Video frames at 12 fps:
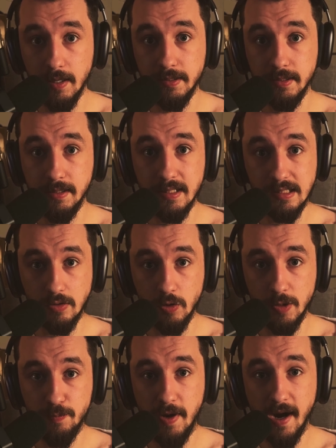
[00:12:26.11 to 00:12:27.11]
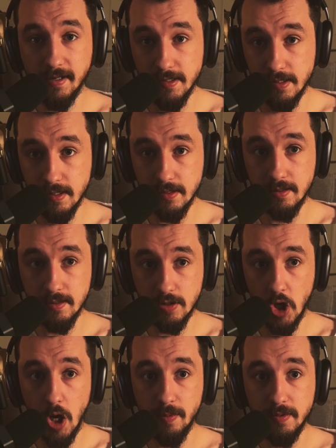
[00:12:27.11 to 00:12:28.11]
he has learned practices to
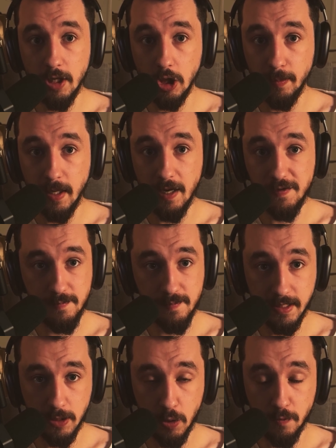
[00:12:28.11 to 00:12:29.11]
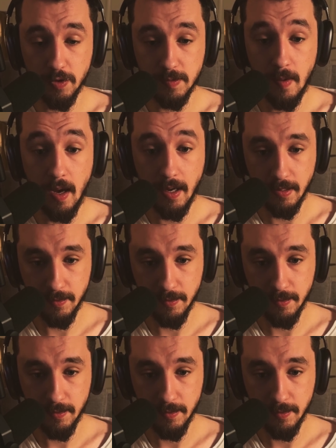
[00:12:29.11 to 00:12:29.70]
stop telepaths from taking over his mind.